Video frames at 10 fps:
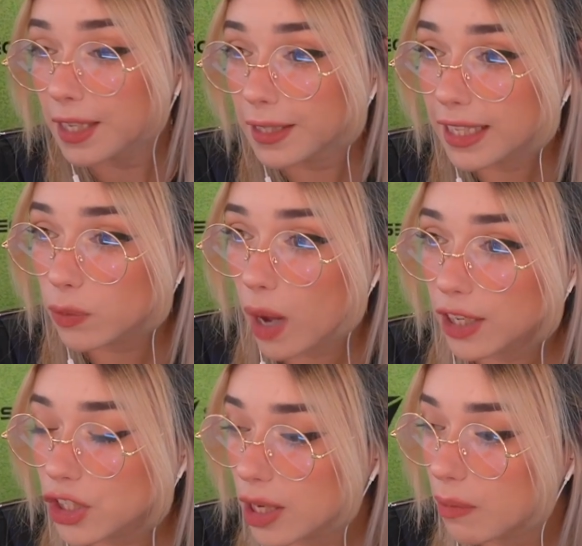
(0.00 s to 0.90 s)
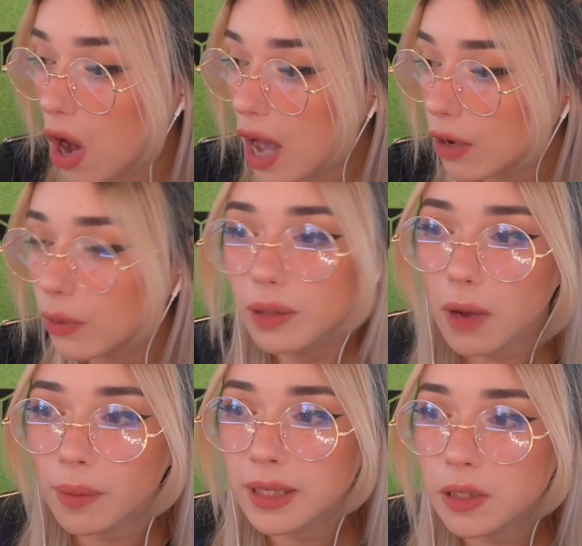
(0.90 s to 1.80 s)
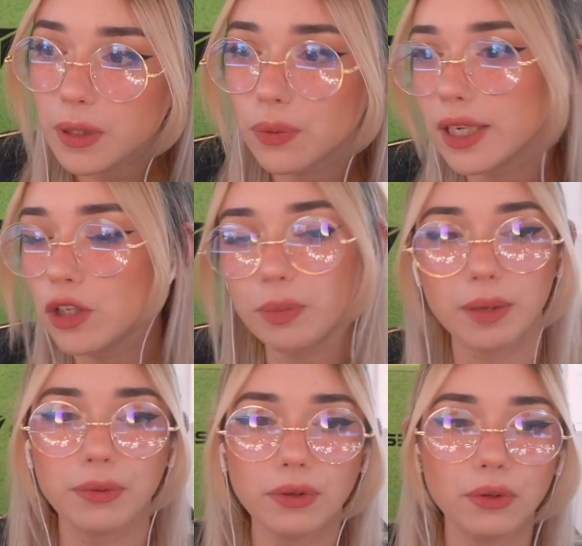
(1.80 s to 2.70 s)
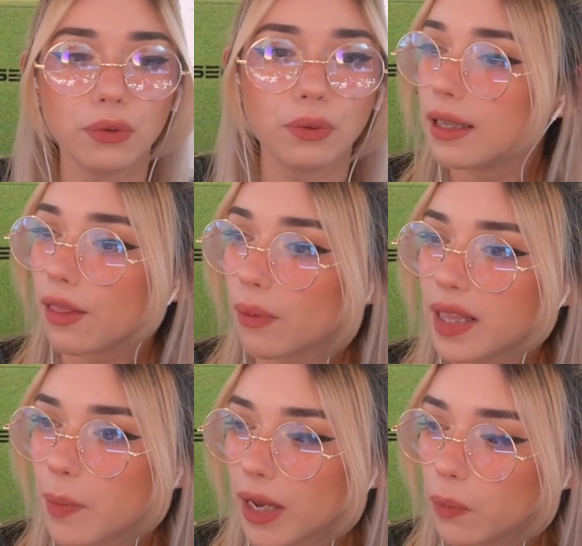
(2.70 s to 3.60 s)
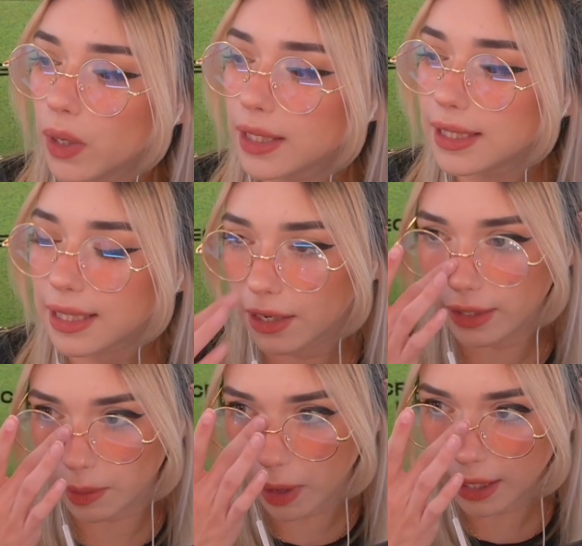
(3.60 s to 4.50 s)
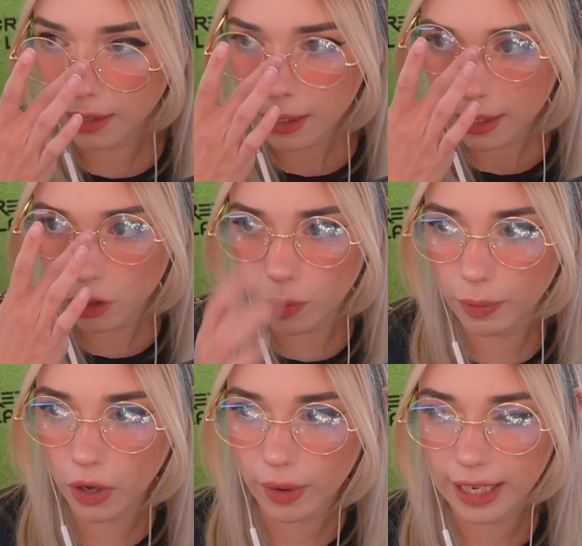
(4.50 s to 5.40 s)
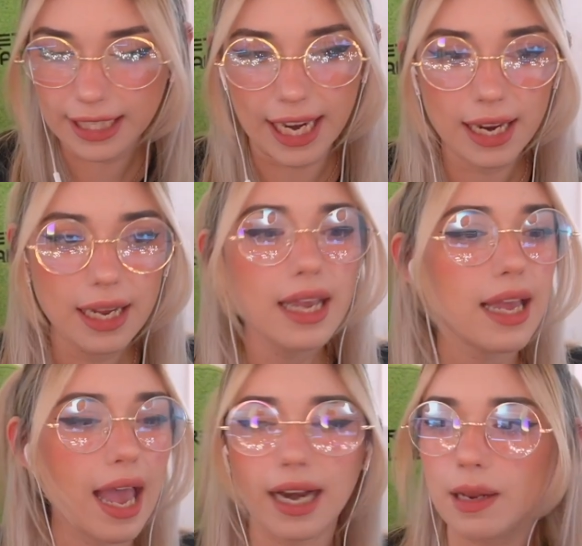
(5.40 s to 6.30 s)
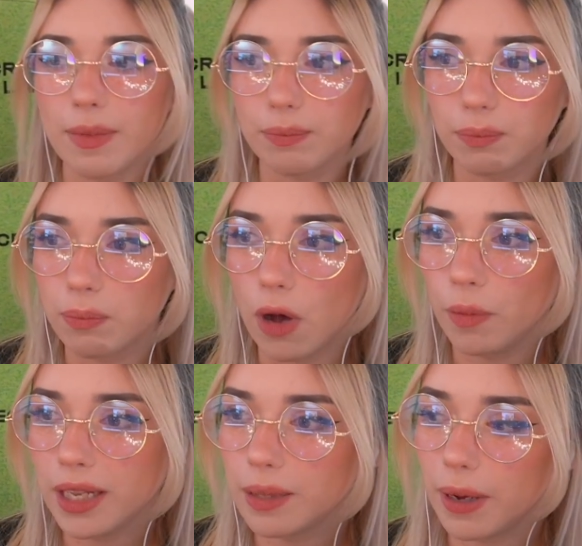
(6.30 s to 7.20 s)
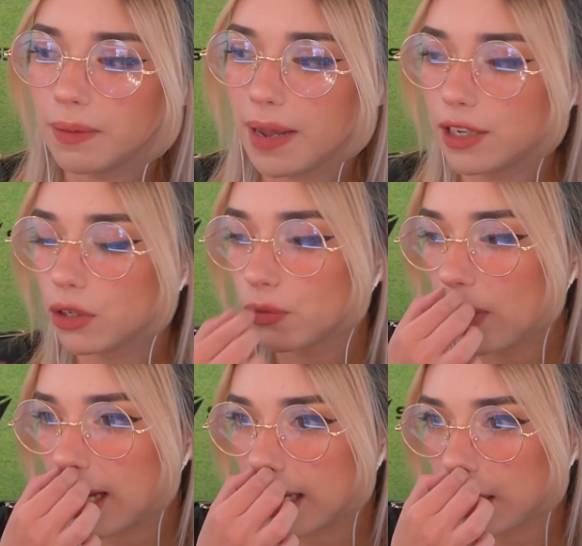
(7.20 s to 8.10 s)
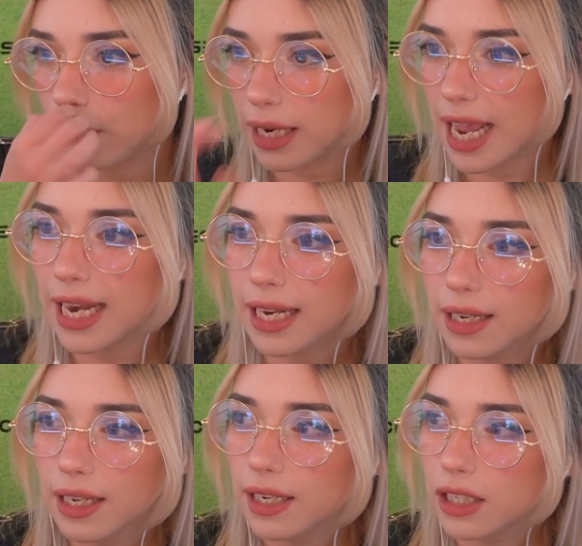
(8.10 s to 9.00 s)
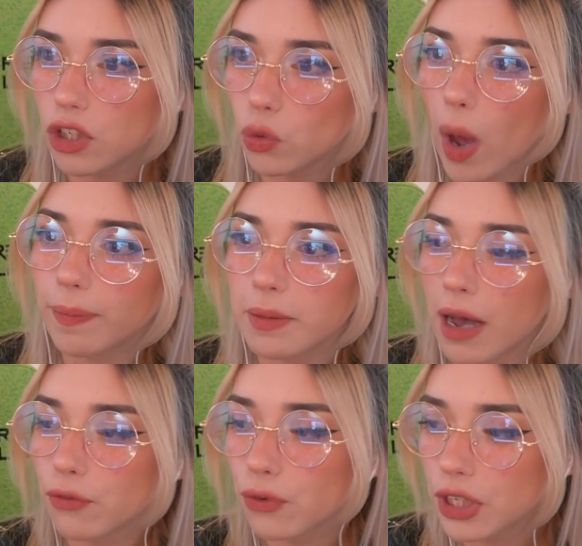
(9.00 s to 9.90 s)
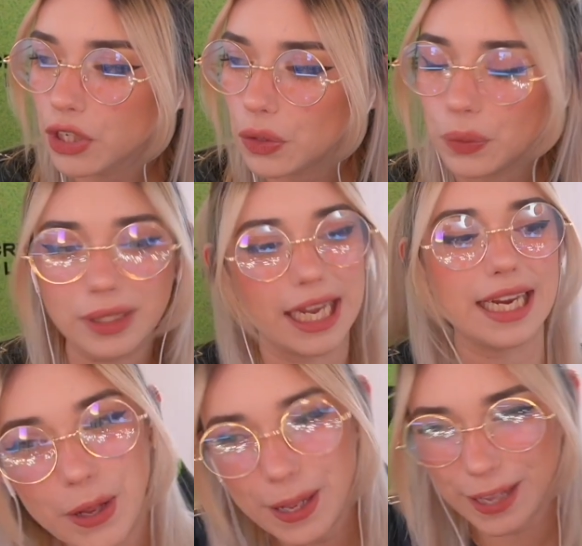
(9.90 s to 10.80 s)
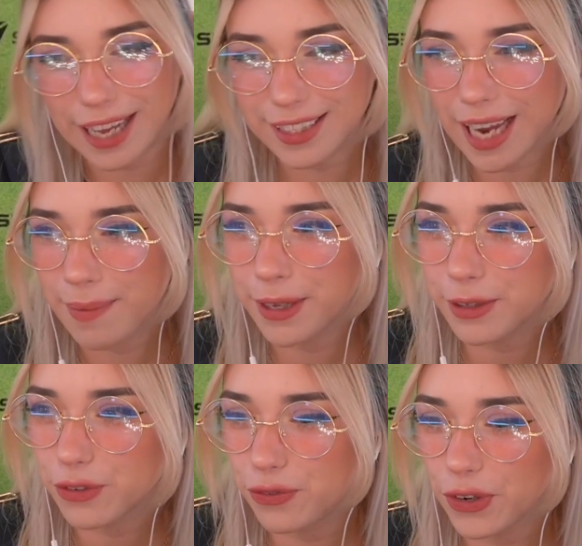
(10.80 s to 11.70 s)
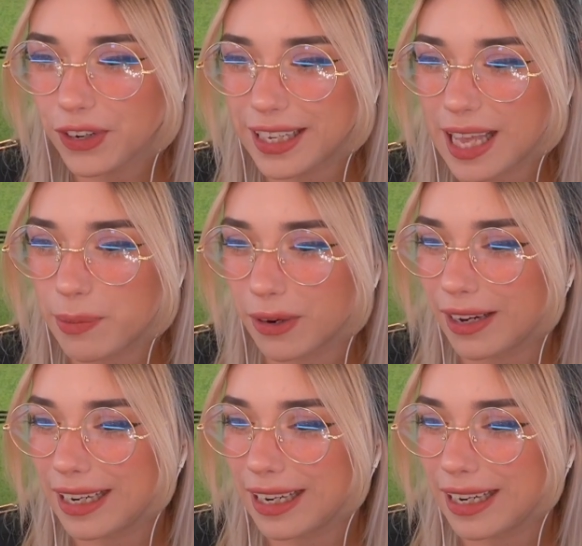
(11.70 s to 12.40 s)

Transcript: Let's watch some awkward moments between two people who, the way the button works, there is a button. Two people go on a date. At any moment, the button may turn red and you can hit it to swap them out for a new date. Last time there was a furry they brought in.